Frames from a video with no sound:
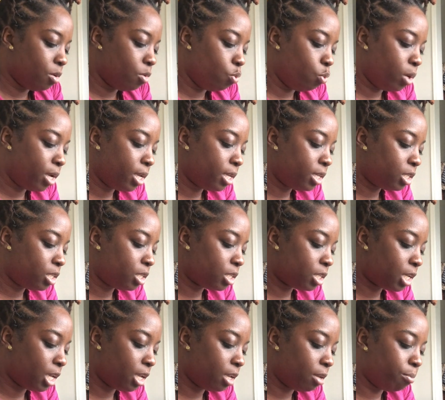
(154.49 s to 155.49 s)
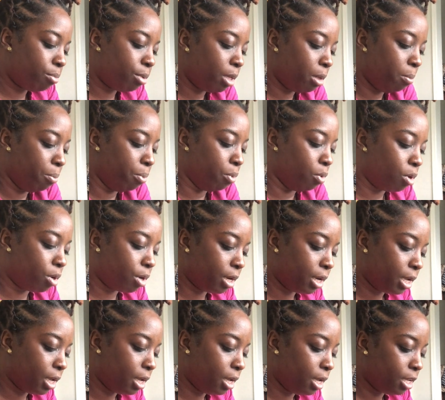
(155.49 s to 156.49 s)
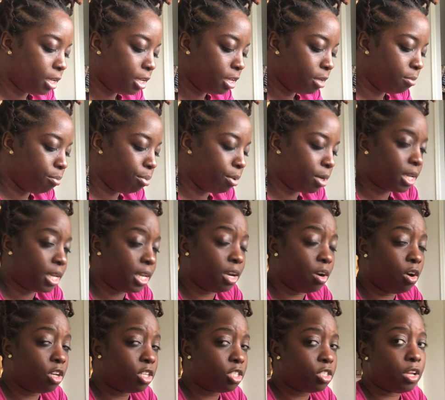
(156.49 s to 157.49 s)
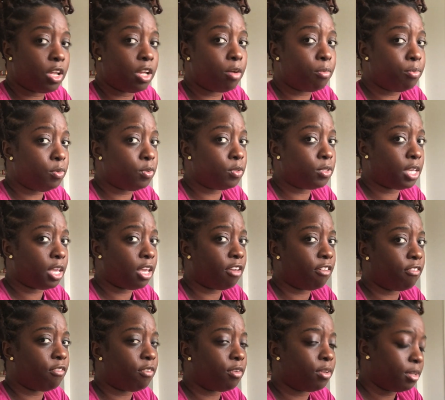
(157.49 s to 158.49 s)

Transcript: Which can be boring, but can also help you save